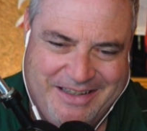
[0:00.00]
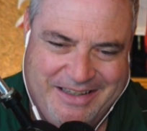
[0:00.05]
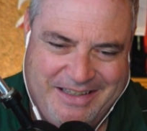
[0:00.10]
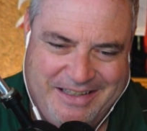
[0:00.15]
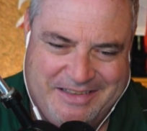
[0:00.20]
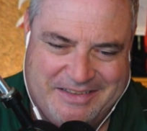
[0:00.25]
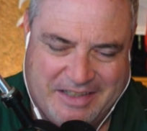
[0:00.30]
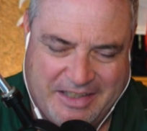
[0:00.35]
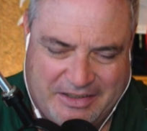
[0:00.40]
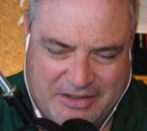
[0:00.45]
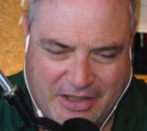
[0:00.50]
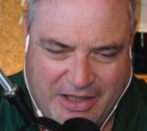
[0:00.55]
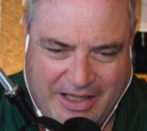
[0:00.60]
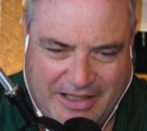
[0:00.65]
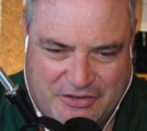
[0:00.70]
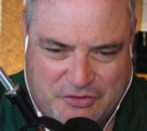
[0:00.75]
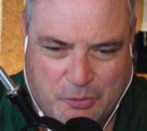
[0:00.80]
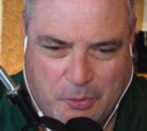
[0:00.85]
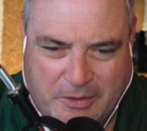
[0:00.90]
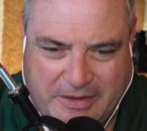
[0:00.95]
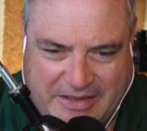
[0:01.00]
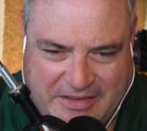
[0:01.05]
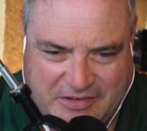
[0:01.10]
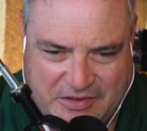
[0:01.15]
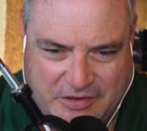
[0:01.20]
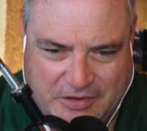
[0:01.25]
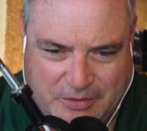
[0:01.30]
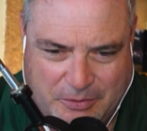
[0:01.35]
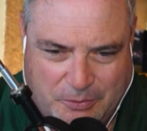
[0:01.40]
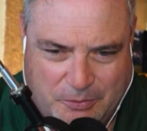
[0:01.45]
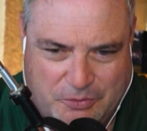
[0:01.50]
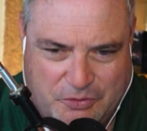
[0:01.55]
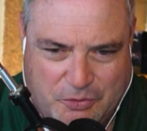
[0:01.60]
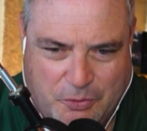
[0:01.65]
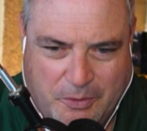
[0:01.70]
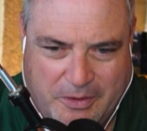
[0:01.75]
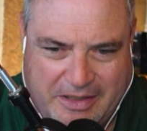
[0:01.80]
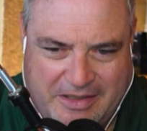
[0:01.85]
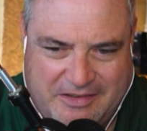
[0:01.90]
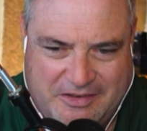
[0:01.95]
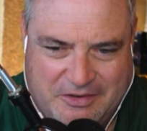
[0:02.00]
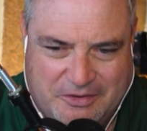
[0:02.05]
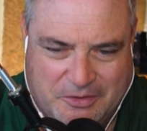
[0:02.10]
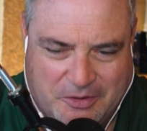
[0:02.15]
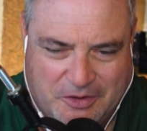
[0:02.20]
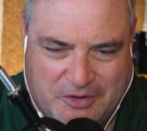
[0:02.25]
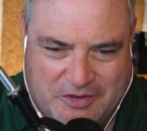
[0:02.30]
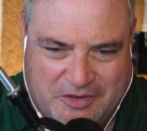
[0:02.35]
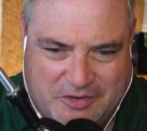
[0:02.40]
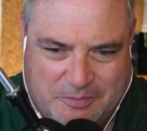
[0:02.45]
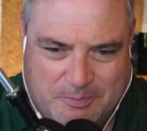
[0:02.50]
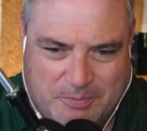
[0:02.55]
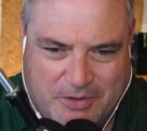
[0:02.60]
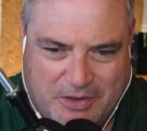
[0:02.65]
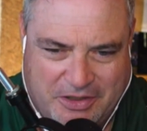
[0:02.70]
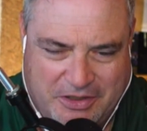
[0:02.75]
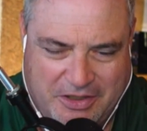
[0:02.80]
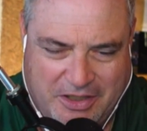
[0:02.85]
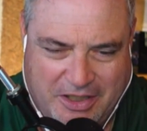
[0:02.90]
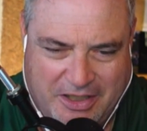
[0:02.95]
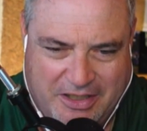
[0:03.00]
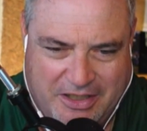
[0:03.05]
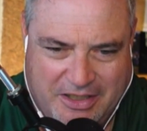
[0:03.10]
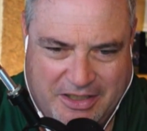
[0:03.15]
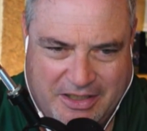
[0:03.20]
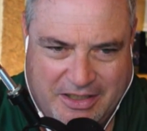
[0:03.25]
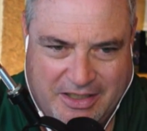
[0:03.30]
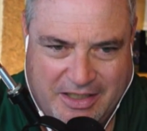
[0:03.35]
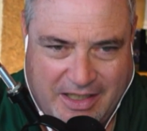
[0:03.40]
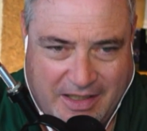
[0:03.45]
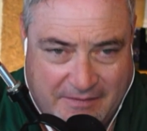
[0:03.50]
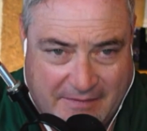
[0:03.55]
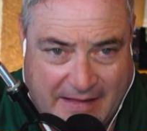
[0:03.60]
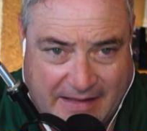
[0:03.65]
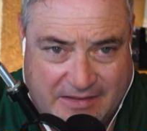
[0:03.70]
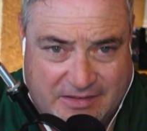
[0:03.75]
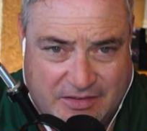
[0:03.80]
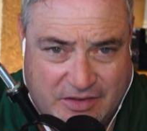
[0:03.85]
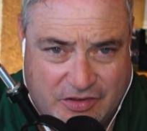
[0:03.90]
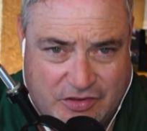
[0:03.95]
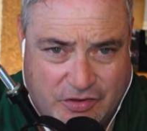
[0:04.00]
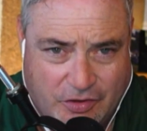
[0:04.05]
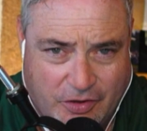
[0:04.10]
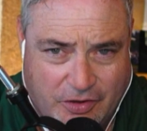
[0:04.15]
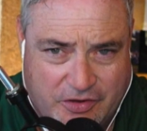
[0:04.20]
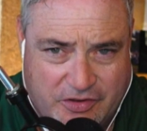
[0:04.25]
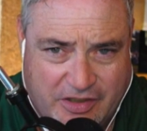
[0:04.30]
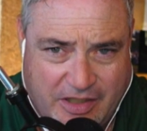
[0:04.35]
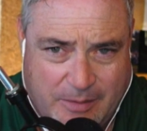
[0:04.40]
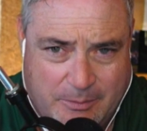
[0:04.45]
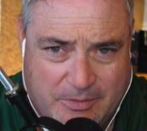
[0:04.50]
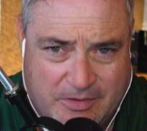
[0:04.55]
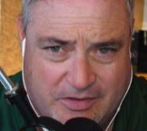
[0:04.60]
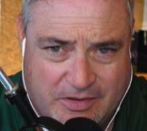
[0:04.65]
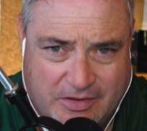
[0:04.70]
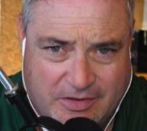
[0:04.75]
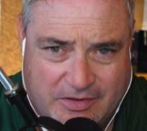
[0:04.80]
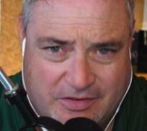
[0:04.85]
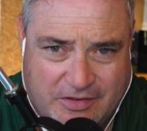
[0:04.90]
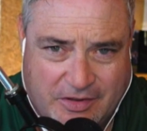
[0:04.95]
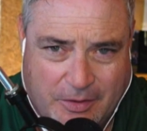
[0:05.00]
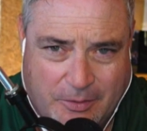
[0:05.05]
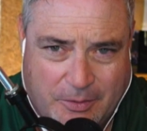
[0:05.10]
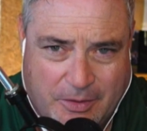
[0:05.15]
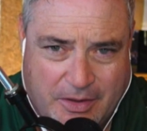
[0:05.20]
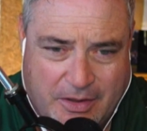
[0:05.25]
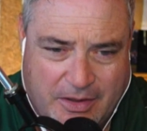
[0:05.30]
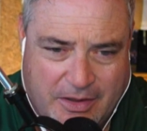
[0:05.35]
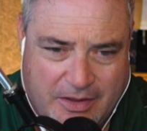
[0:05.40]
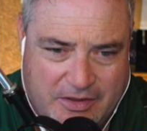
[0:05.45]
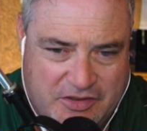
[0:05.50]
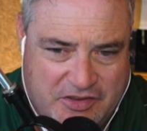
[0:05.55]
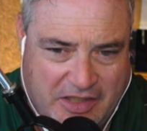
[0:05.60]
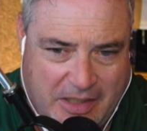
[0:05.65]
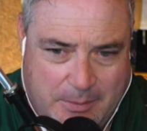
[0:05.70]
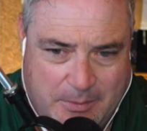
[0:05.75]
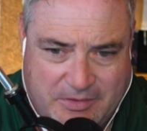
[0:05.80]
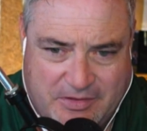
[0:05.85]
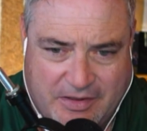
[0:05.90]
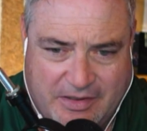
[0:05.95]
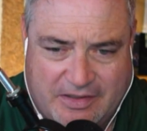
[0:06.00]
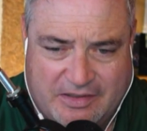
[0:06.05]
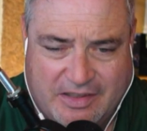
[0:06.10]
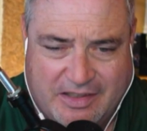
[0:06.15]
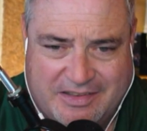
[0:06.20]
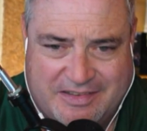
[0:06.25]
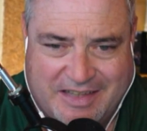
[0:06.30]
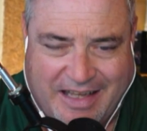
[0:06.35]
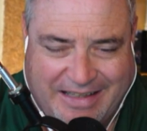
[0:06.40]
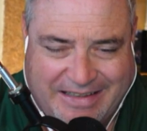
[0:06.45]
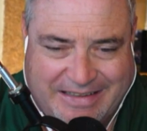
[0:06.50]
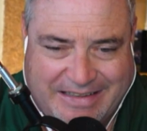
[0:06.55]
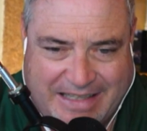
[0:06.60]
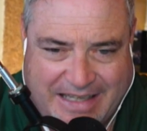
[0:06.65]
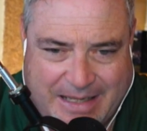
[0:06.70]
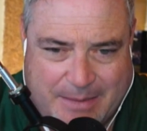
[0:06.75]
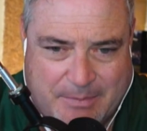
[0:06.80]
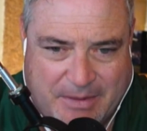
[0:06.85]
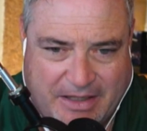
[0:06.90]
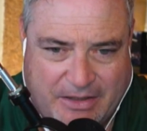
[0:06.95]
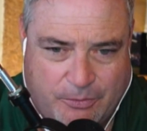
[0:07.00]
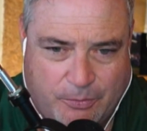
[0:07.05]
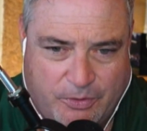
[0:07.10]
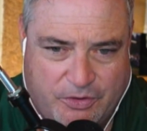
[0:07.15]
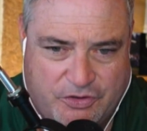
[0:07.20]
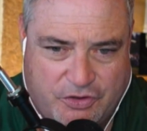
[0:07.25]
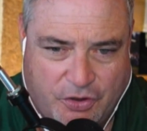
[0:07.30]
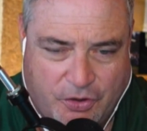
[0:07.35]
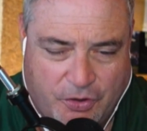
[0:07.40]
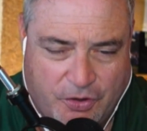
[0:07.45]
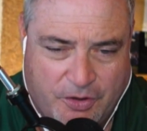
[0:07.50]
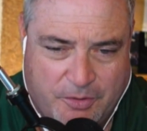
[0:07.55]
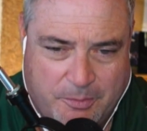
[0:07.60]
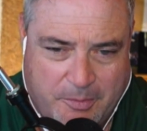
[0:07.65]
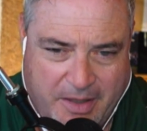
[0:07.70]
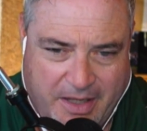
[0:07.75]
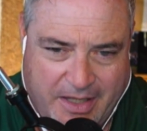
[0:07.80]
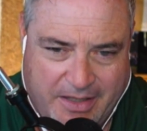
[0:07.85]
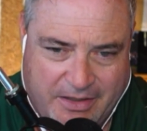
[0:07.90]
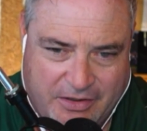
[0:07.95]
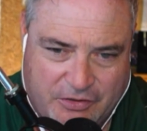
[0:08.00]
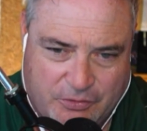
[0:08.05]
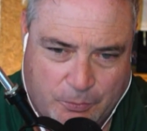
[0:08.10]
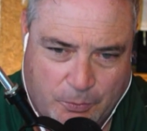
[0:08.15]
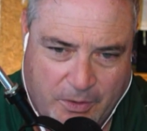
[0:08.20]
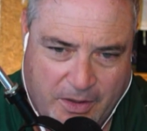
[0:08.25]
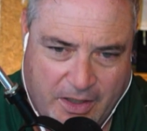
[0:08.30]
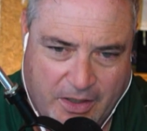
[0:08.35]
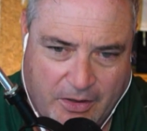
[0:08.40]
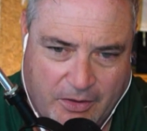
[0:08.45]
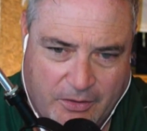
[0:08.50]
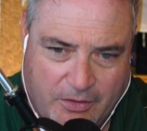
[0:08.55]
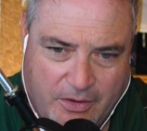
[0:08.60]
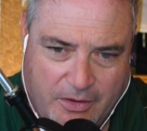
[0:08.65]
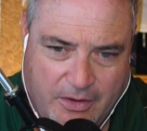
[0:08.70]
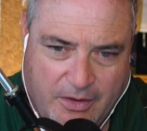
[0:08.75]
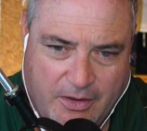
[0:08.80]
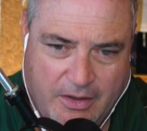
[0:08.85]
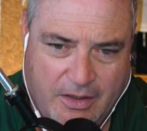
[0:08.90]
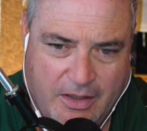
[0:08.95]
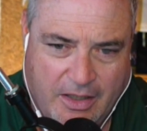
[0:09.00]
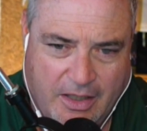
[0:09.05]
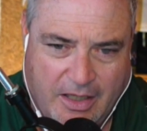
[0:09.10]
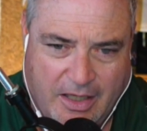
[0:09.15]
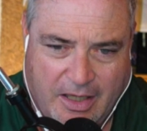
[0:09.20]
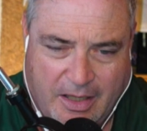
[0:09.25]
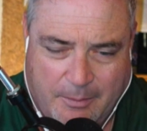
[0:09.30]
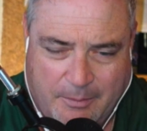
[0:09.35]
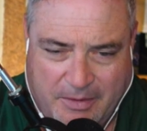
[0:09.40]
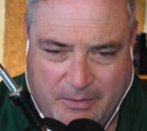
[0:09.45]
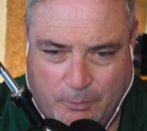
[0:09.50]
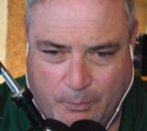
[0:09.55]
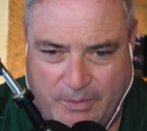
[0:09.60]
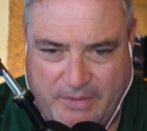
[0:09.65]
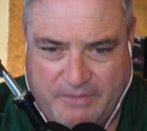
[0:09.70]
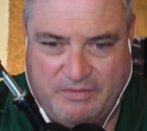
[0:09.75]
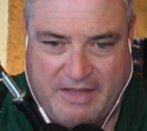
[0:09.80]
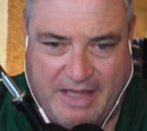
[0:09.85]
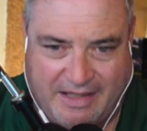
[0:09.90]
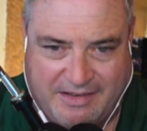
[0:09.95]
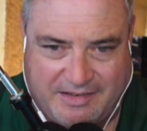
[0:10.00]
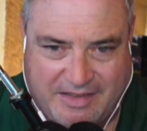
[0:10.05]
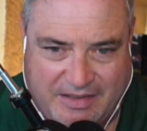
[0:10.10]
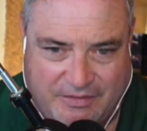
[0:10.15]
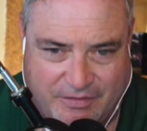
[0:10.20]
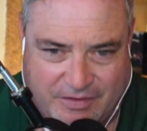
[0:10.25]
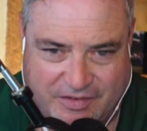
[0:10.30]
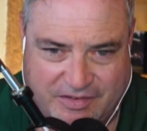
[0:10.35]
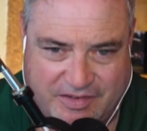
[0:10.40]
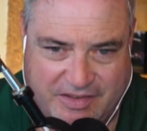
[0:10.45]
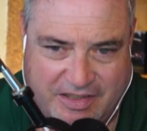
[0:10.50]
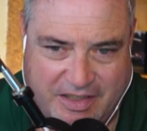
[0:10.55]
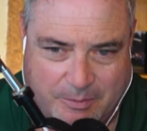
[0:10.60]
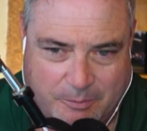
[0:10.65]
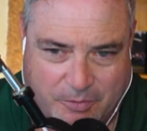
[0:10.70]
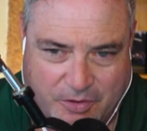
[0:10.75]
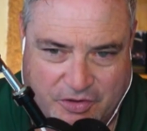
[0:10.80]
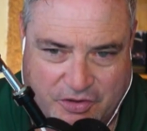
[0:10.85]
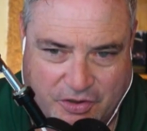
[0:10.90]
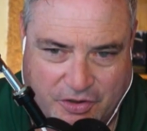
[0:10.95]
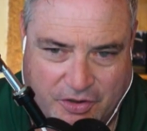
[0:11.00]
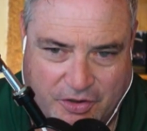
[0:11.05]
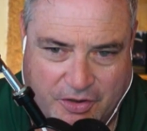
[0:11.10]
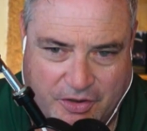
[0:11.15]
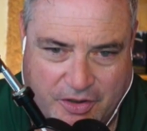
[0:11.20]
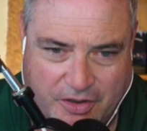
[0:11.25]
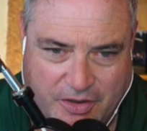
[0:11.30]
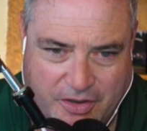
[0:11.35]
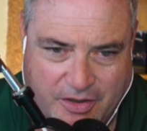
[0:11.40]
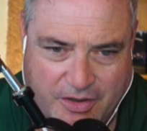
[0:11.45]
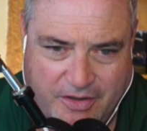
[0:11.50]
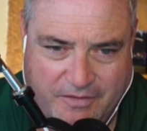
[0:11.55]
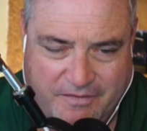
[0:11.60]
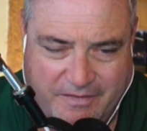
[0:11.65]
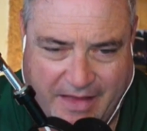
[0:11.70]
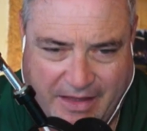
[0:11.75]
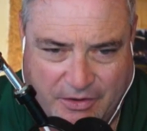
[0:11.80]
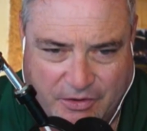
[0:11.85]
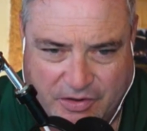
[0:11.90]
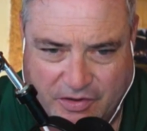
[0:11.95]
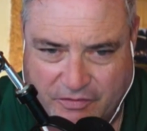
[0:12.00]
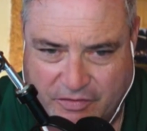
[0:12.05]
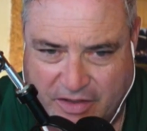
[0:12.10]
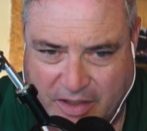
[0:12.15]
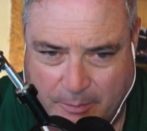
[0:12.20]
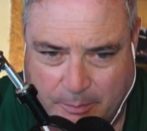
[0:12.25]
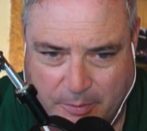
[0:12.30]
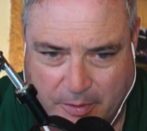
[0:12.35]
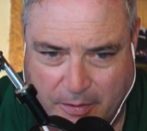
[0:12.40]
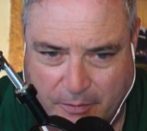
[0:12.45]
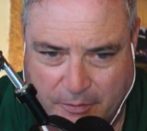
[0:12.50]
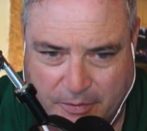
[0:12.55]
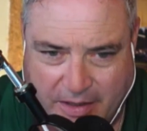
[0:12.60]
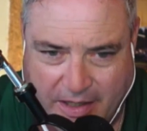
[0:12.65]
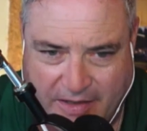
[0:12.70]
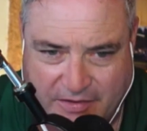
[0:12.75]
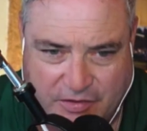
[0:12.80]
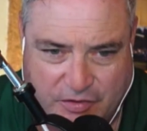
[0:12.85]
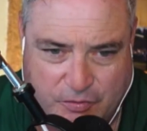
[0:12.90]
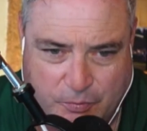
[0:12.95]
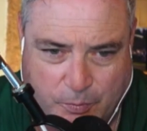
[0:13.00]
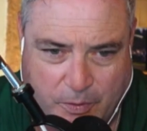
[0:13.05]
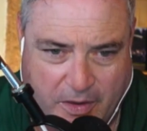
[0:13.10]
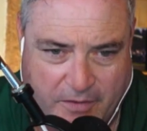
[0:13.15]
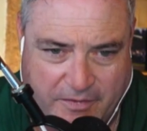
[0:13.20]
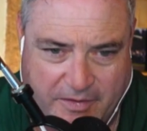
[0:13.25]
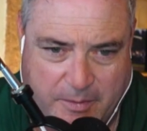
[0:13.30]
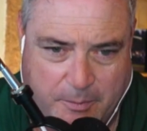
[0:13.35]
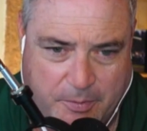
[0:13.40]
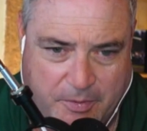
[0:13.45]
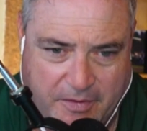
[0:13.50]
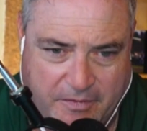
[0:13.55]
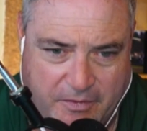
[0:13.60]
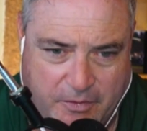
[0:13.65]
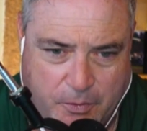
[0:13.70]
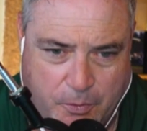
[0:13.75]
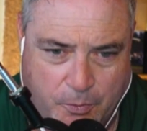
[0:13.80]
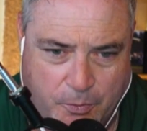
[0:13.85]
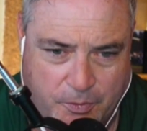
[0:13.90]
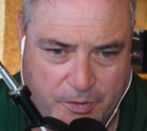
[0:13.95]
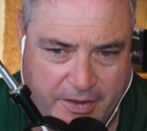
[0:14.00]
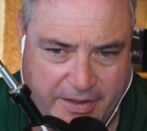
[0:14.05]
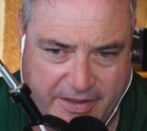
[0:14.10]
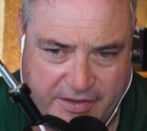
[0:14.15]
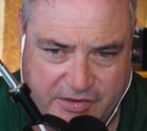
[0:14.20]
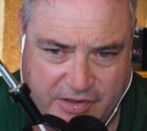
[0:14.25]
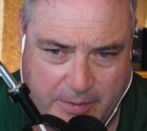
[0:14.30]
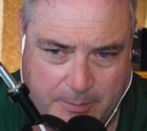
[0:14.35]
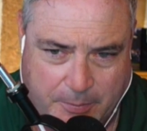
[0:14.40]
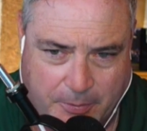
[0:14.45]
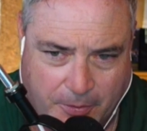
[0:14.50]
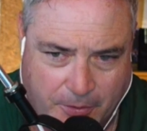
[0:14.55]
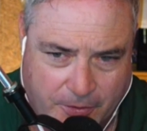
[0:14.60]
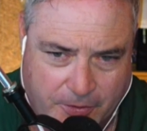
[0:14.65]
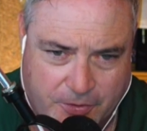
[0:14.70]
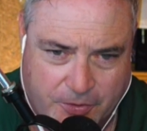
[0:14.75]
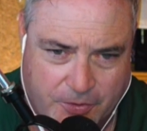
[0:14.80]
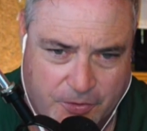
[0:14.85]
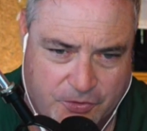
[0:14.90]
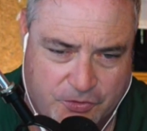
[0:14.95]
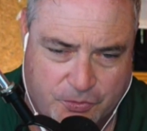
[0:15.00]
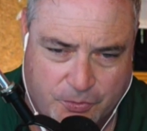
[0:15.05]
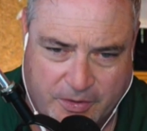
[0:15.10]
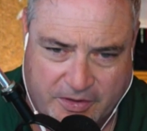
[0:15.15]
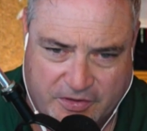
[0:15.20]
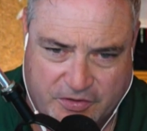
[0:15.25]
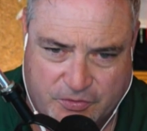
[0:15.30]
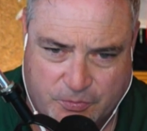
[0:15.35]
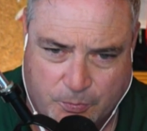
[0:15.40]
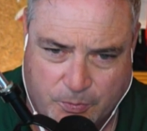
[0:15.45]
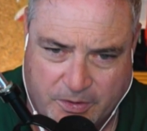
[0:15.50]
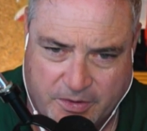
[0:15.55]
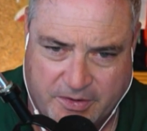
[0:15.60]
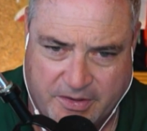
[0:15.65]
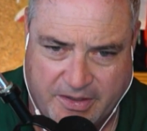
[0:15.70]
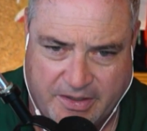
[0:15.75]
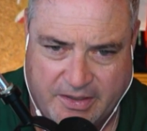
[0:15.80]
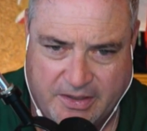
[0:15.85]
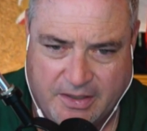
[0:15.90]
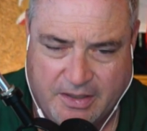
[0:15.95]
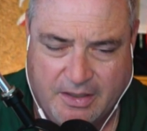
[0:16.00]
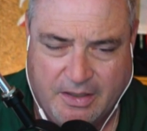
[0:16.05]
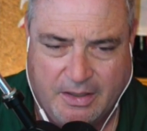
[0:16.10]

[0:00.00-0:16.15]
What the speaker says: He's like, 22. 22 looks pretty good. And that's DeShawn Jameson. So Jameson is a dynamic return man as well. And we've yet to even see him return. Niners have a couple other guys as well that can play the corner, A.J. Parker, Trey Swilling.